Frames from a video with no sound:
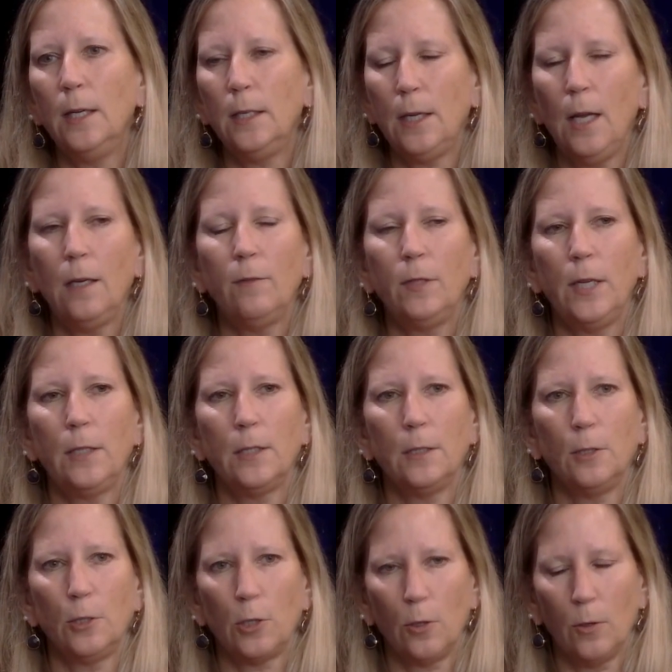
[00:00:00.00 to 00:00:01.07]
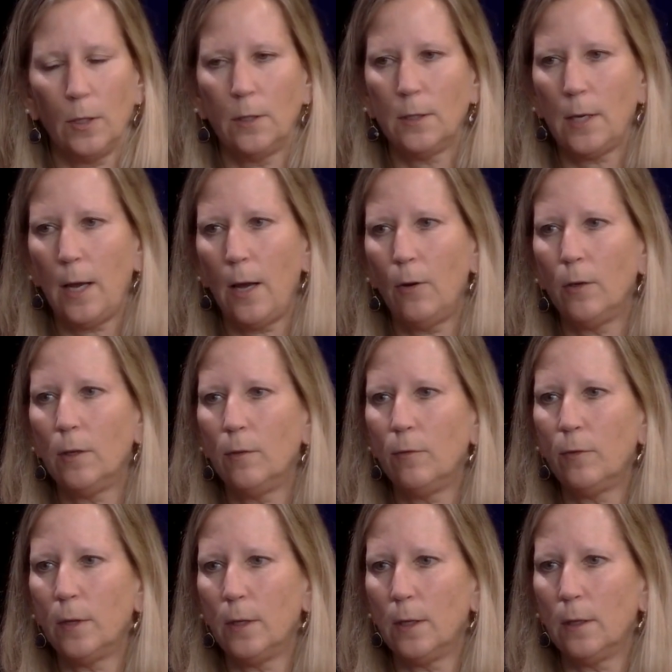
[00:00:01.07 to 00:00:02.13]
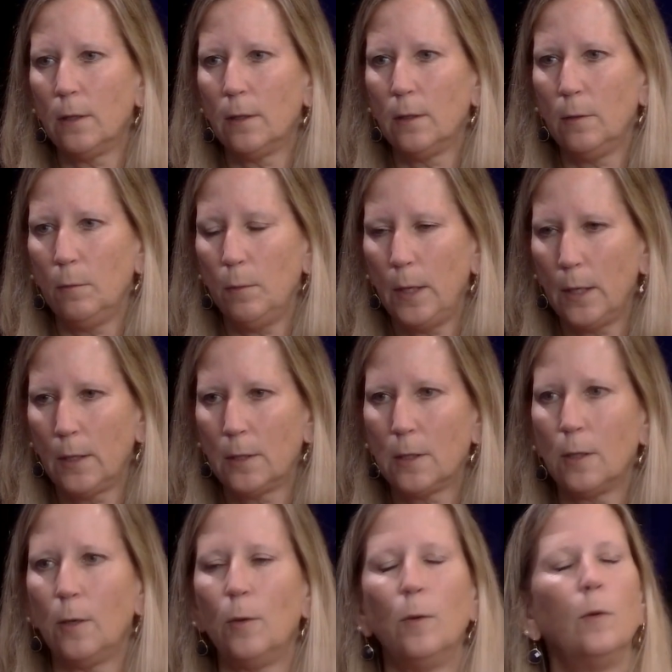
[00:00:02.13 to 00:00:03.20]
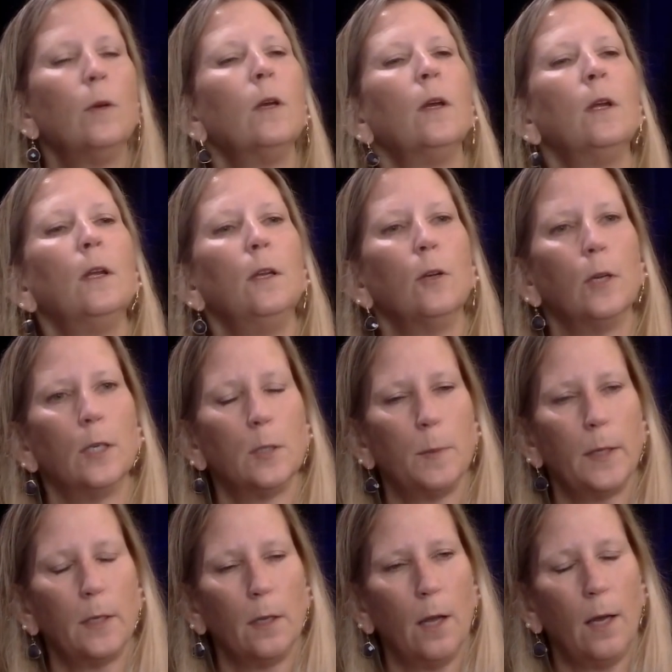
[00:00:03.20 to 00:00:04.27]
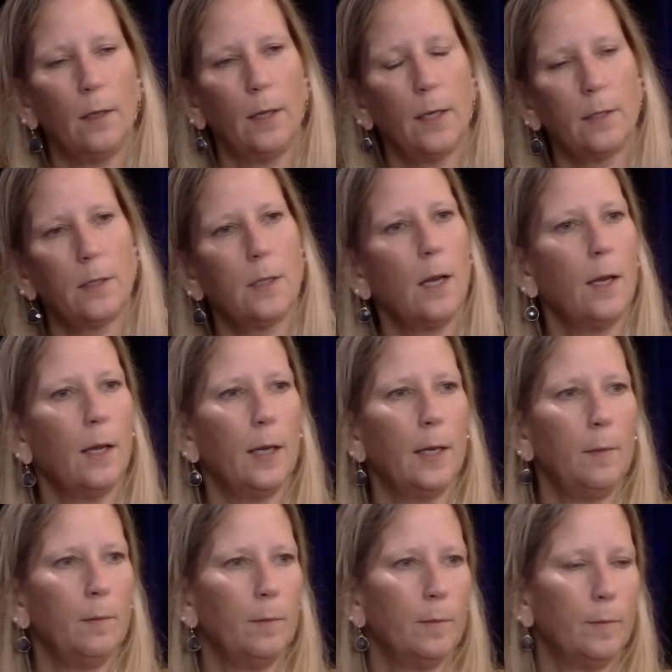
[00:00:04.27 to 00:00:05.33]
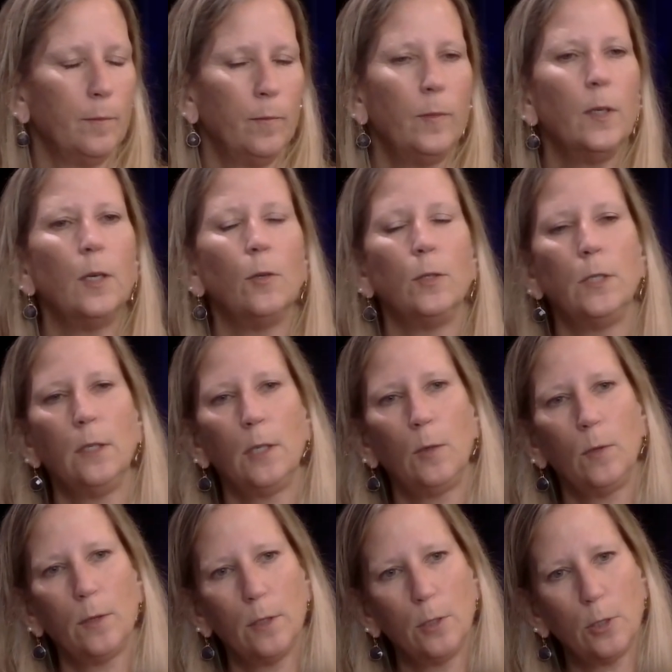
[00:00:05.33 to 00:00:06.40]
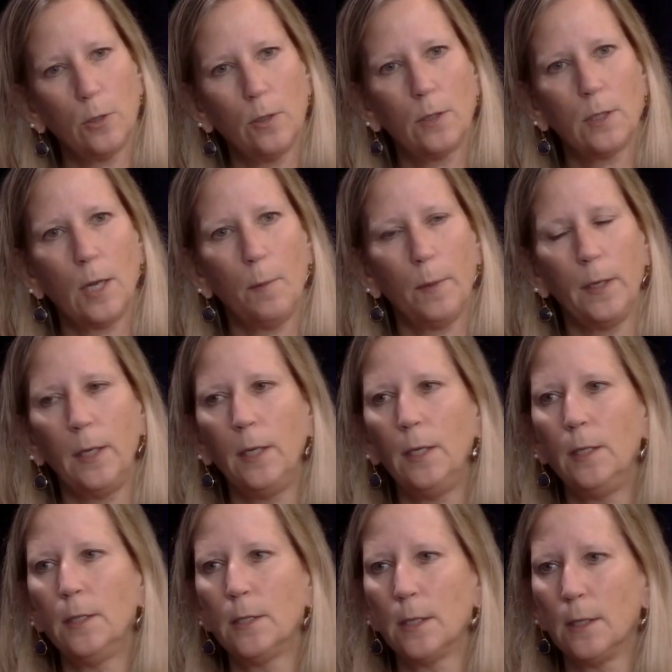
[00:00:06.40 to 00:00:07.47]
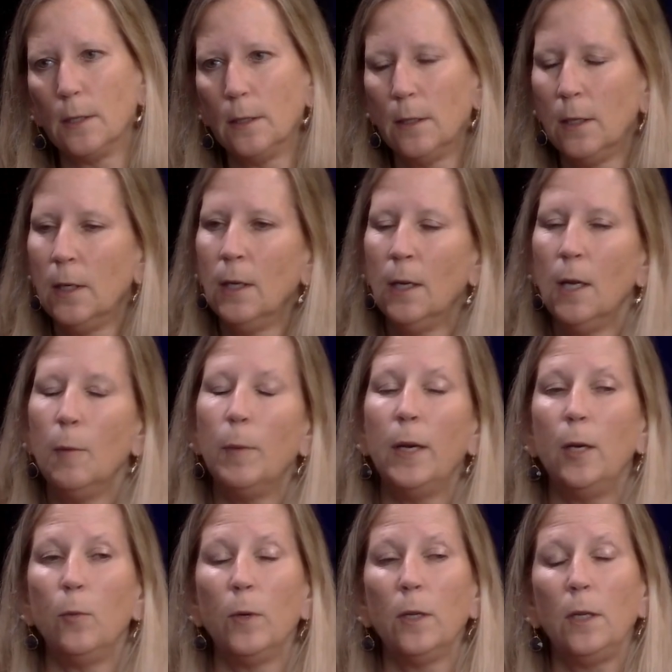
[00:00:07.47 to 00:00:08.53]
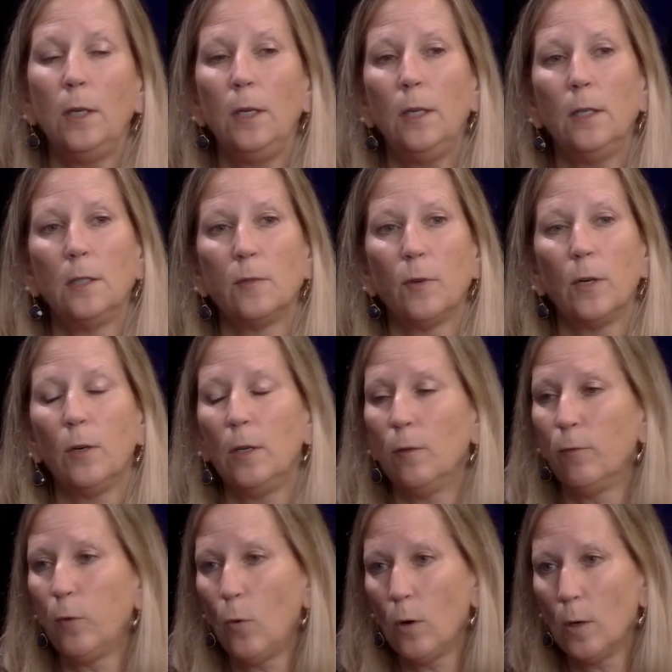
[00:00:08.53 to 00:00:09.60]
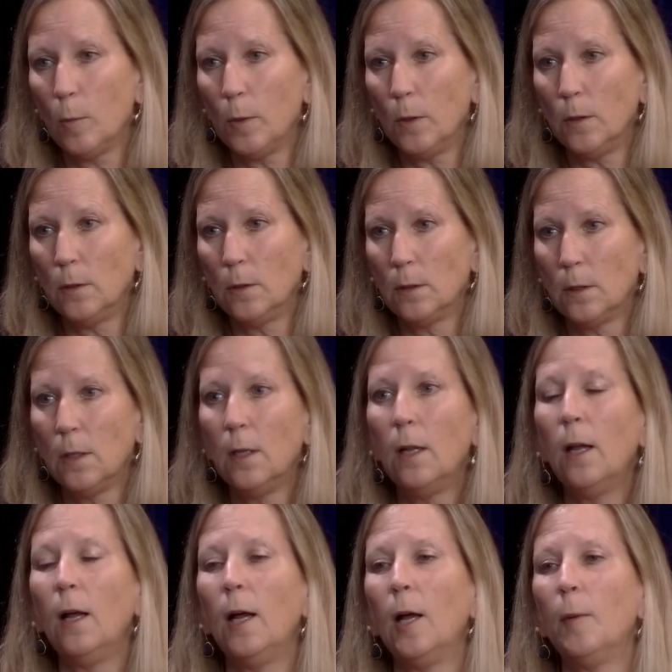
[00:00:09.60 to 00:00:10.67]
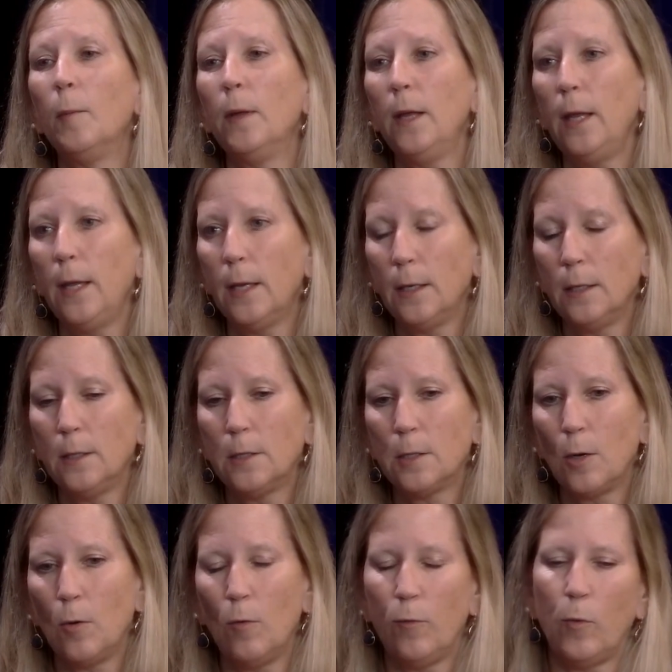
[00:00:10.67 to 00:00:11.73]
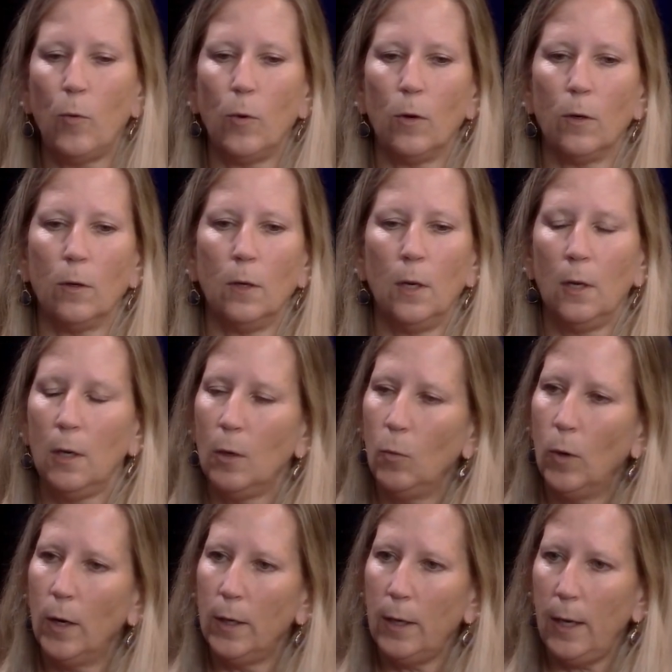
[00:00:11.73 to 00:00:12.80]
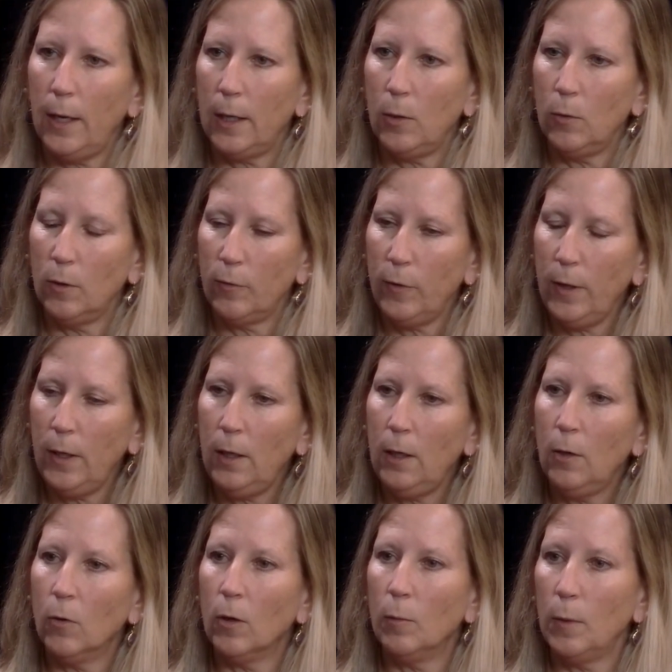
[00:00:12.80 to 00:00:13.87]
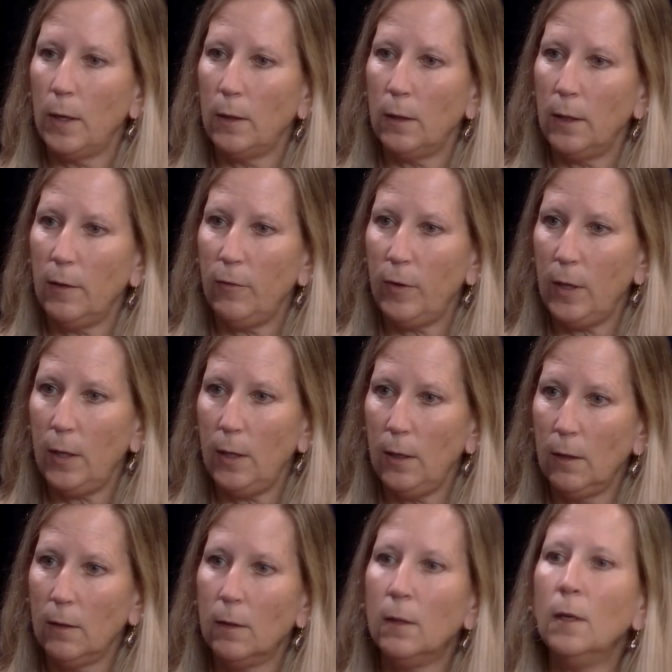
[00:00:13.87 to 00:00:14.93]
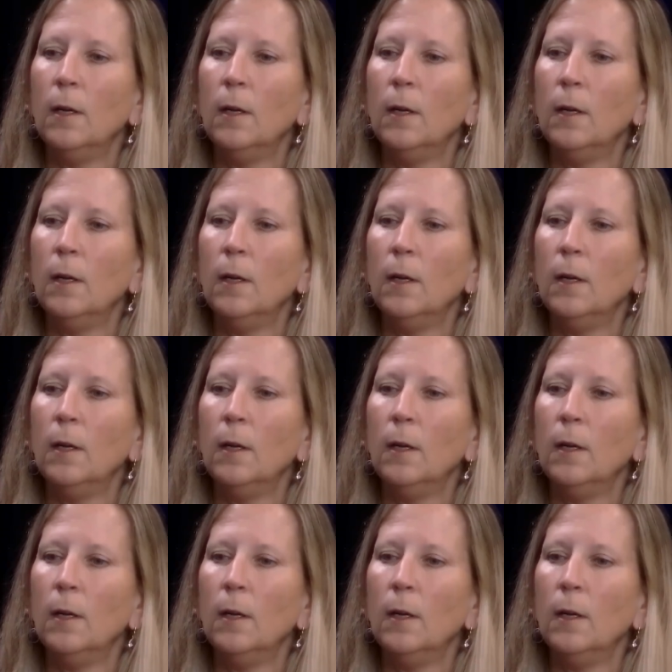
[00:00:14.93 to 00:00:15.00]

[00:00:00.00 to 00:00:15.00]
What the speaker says: It kind of takes insurance out of the mix. So you're going to spend a lot less time, dealing with insurance companies, but it really is very affordable. And so for one annual fee or a monthly fee,